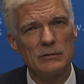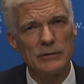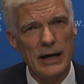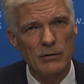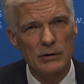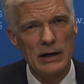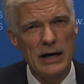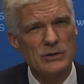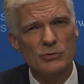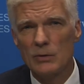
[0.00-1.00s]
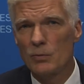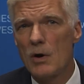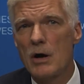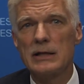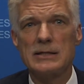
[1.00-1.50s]
recognize,
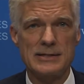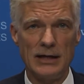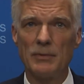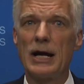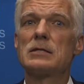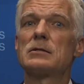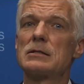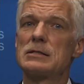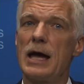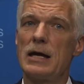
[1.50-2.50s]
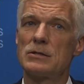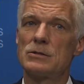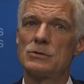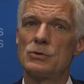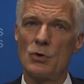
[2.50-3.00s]
reward, and celebrate
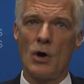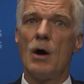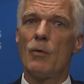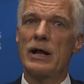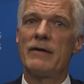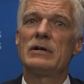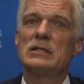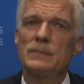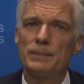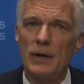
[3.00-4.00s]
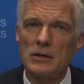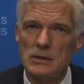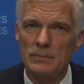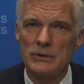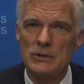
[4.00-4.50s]
success, to do whatever is
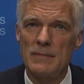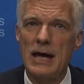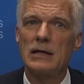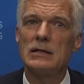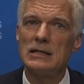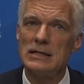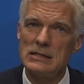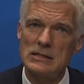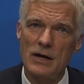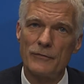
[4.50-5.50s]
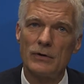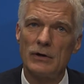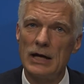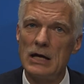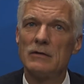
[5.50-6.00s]
possible to make it easier
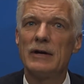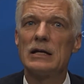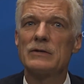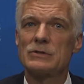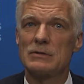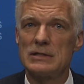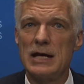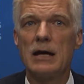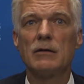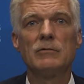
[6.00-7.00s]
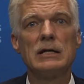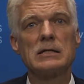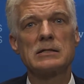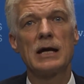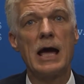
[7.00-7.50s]
for innovators to take
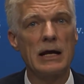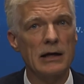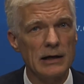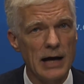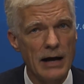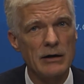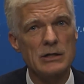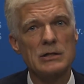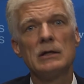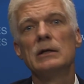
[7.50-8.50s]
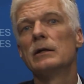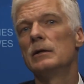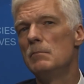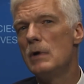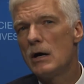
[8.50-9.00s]
risk and encourage the
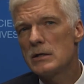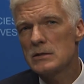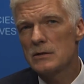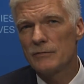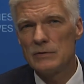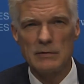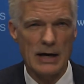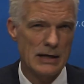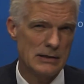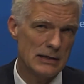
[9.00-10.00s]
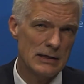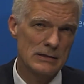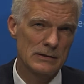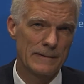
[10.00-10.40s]
emergence of new ideas.